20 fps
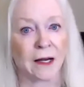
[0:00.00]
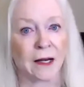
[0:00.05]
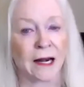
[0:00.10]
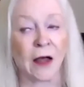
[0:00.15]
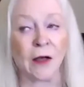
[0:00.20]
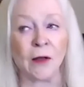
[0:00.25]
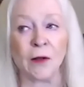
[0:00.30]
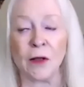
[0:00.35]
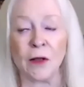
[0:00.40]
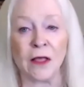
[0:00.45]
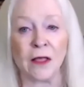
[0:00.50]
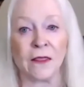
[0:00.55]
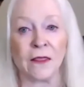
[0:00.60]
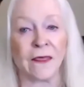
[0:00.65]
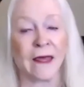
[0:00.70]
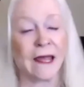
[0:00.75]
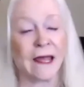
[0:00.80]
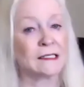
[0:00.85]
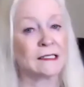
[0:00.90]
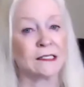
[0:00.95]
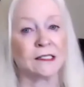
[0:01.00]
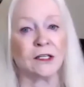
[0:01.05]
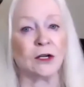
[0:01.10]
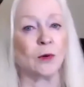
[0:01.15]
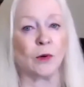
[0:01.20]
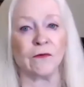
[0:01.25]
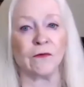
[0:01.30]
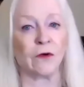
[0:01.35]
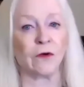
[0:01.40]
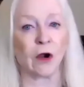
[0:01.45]
Now, they still
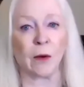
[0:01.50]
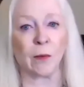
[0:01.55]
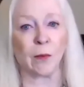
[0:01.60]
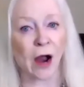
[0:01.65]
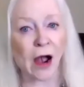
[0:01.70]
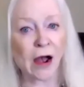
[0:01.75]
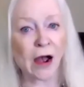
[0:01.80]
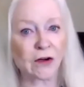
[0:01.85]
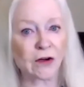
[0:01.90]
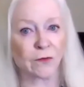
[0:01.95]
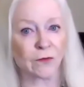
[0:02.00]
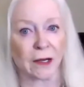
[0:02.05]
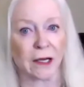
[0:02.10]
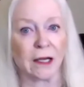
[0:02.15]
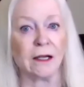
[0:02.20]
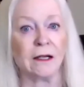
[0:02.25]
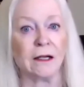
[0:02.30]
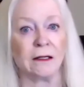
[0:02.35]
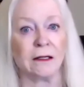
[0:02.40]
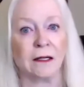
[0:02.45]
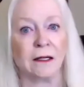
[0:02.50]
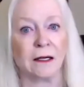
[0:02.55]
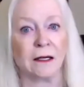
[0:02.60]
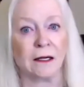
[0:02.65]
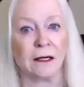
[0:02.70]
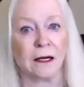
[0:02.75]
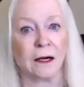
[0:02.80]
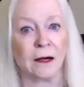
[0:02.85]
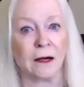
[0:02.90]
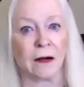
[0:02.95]
were very proud of me.
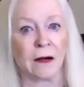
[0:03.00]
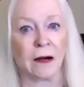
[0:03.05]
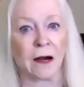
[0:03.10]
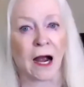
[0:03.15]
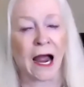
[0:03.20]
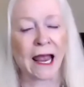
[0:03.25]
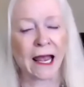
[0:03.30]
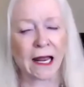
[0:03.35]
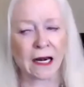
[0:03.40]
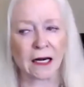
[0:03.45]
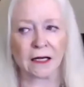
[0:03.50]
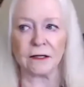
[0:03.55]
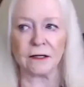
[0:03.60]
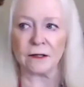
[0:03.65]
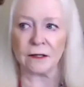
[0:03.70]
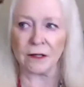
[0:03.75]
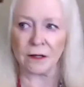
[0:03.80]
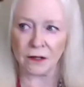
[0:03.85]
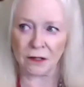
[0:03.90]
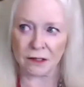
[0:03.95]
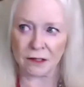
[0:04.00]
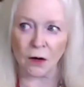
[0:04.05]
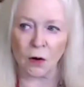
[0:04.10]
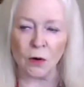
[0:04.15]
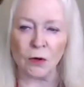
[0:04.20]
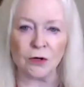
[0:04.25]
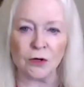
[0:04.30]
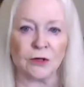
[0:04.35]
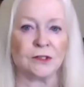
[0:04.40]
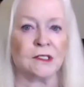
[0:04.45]
I had an
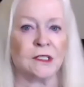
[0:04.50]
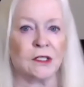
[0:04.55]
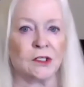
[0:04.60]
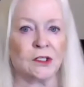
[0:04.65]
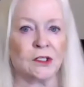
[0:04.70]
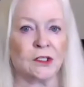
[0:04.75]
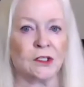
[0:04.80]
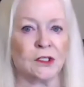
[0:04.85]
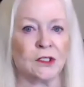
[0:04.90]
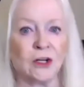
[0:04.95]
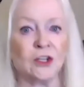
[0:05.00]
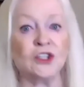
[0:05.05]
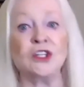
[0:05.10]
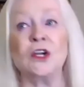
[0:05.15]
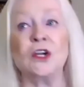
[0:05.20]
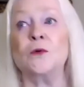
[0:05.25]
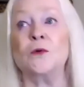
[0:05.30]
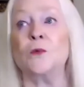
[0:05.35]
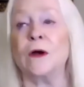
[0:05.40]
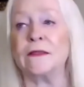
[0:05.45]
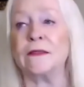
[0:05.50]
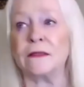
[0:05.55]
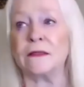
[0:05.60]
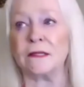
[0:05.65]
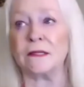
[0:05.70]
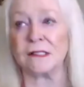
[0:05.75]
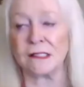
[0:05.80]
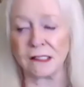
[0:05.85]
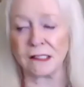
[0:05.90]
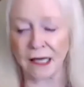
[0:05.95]
older sister and she went
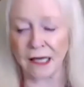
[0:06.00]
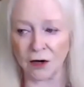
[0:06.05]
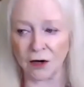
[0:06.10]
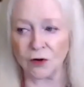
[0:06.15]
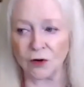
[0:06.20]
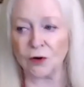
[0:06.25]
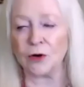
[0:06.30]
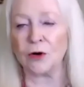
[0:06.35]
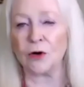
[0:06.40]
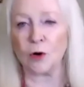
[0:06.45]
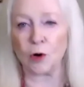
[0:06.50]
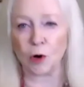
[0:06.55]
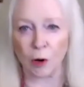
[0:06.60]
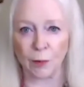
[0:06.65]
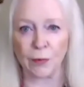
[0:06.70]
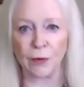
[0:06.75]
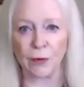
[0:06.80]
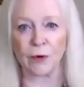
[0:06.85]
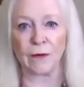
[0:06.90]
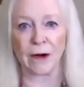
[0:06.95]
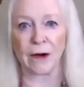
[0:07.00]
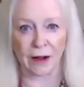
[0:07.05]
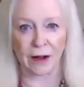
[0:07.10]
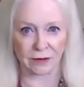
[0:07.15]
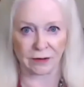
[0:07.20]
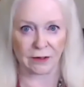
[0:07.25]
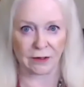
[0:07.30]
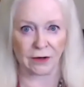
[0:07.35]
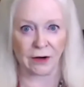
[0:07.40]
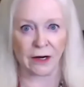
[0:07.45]
the standard corporate route,
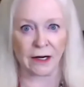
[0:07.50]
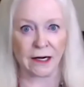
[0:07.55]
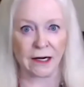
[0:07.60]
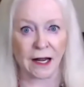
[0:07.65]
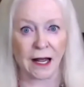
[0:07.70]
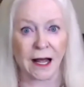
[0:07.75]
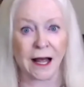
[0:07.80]
all right?